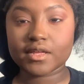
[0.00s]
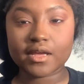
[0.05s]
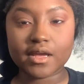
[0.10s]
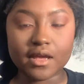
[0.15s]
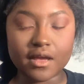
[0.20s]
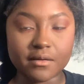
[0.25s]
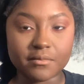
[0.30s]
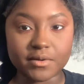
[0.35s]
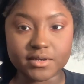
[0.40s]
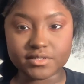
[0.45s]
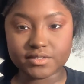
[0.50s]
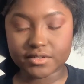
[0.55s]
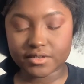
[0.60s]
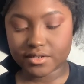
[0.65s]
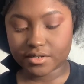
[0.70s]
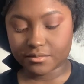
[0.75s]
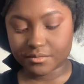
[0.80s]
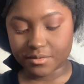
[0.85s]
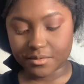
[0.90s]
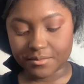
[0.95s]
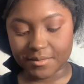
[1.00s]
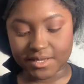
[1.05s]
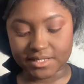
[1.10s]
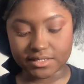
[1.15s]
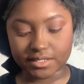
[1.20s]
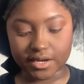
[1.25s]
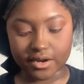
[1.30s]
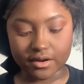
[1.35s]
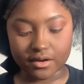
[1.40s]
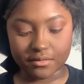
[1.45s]
I'm also going to put
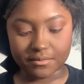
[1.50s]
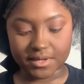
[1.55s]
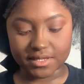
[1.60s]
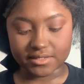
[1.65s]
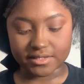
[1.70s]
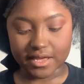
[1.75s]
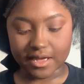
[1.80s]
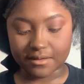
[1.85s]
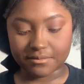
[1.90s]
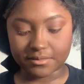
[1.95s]
mascara on my top